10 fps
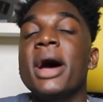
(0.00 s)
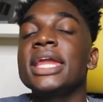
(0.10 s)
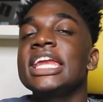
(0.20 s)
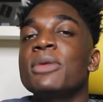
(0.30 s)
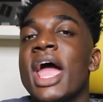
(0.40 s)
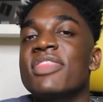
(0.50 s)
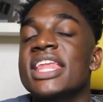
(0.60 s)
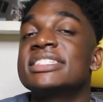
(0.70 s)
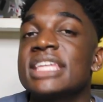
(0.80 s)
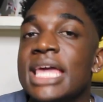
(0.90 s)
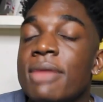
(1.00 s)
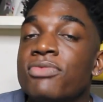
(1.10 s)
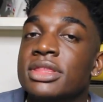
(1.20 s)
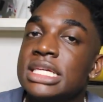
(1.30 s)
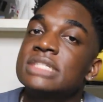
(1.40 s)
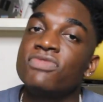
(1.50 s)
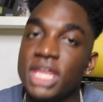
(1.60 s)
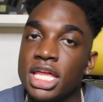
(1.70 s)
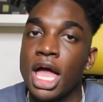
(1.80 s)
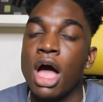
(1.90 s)
But anyway, that is it for this
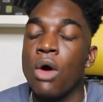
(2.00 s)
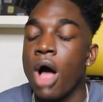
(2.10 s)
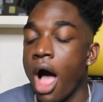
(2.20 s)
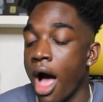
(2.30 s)
video.